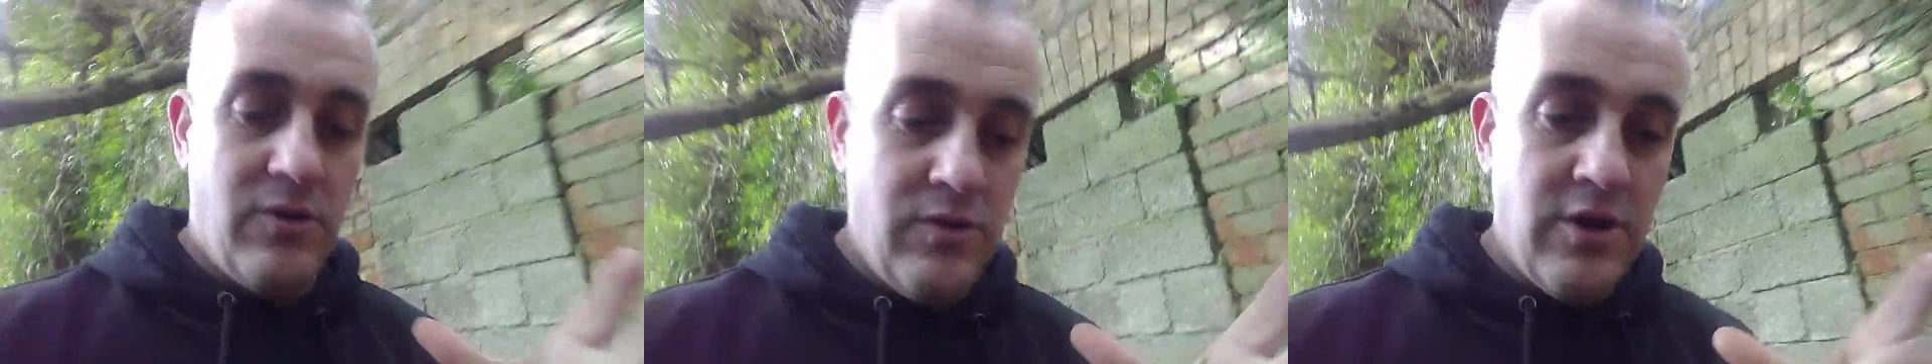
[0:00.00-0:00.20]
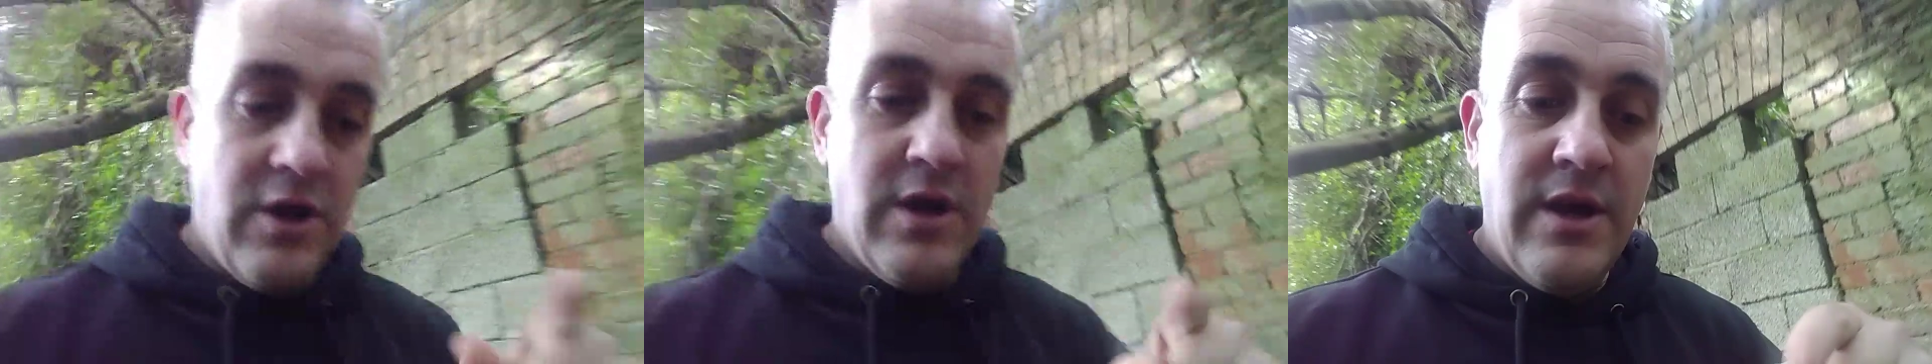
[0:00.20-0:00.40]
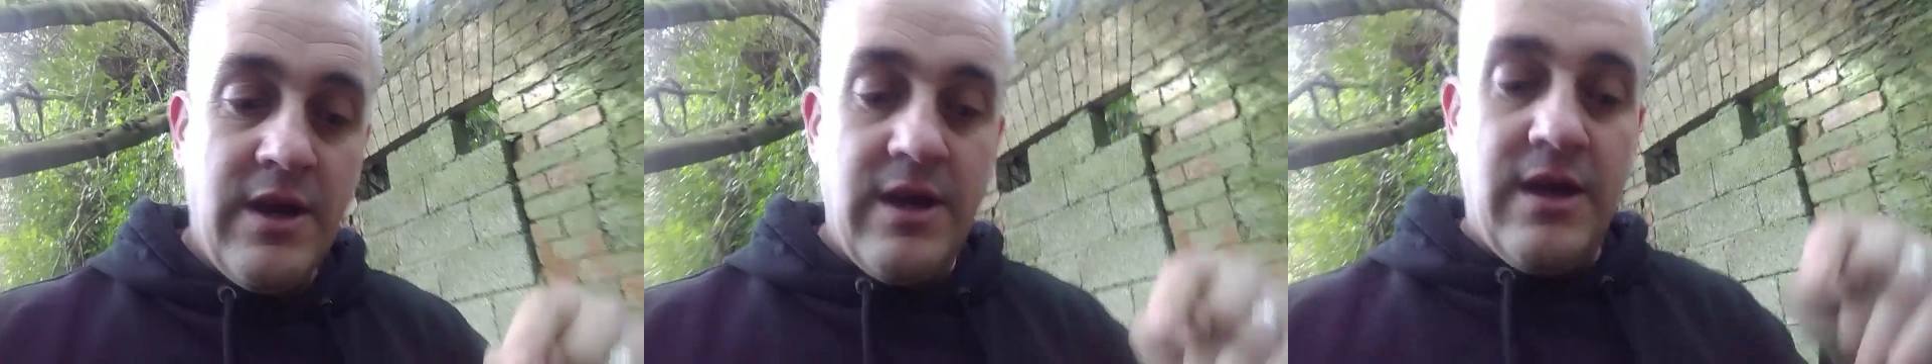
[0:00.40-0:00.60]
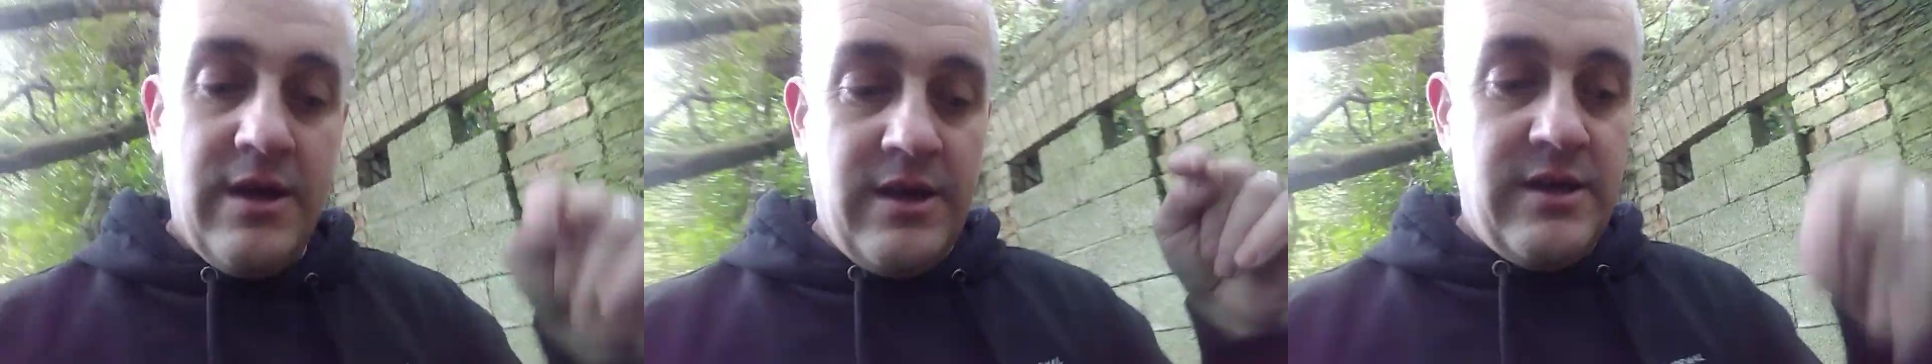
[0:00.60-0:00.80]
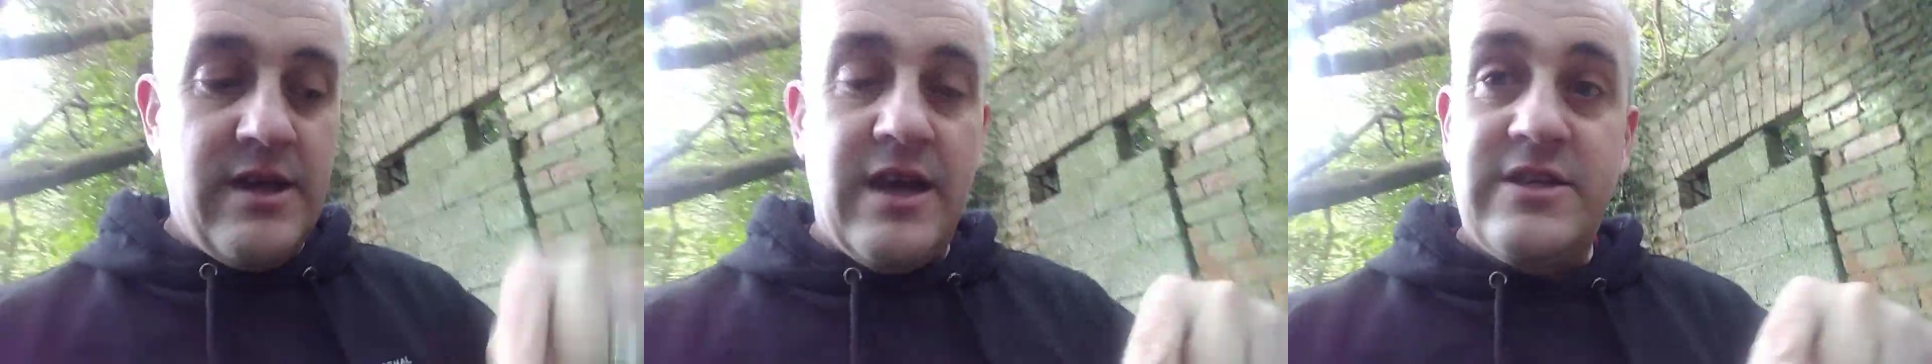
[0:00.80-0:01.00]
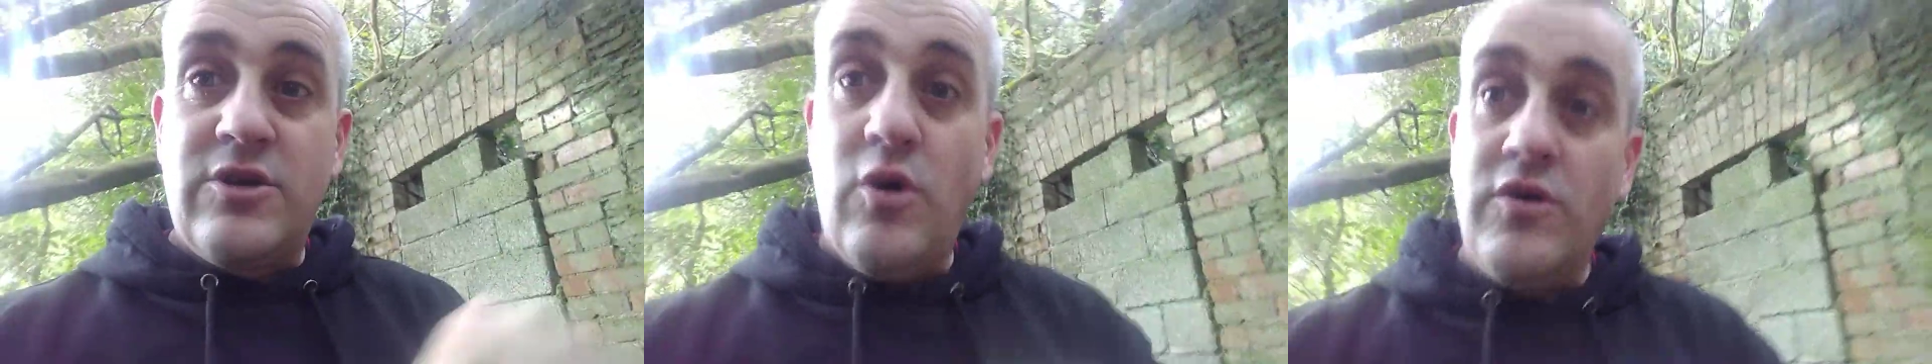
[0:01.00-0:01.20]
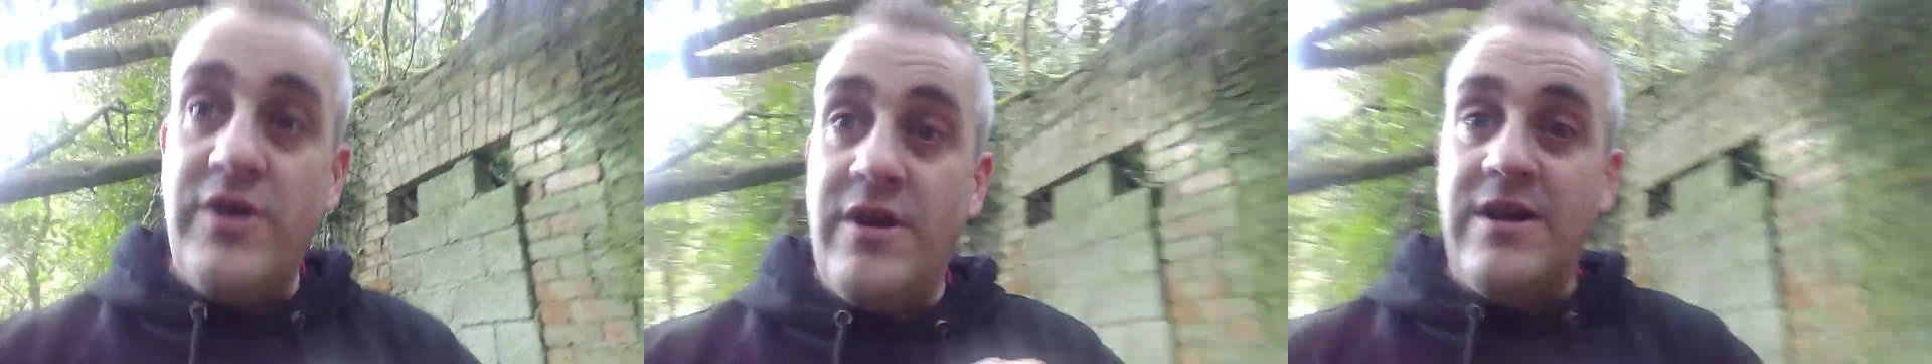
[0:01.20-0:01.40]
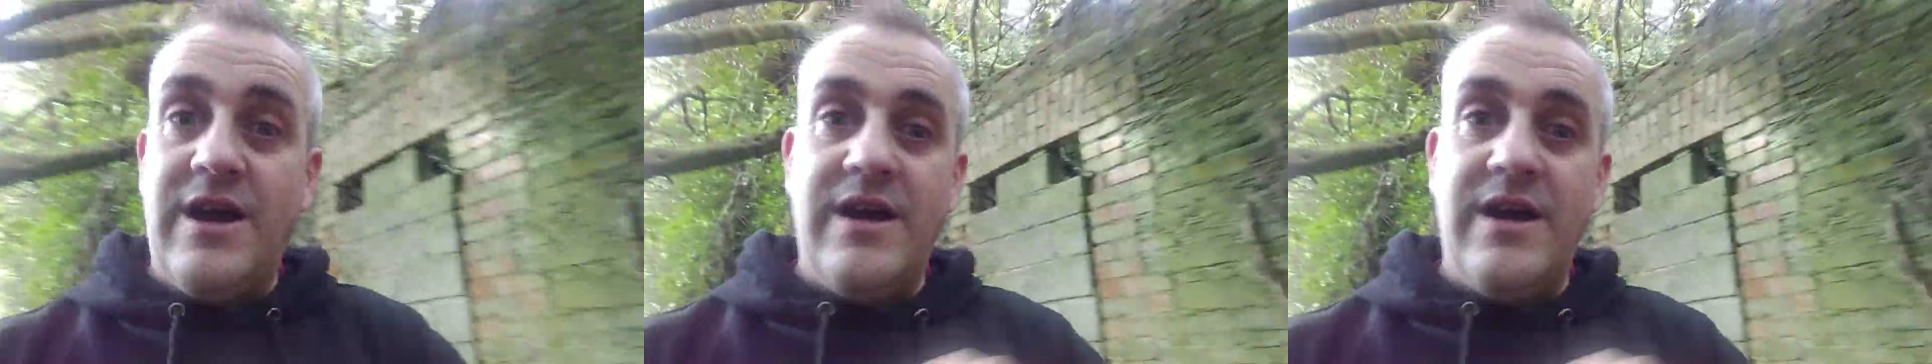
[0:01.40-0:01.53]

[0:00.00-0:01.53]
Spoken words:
Yes, go there live Tuesday night.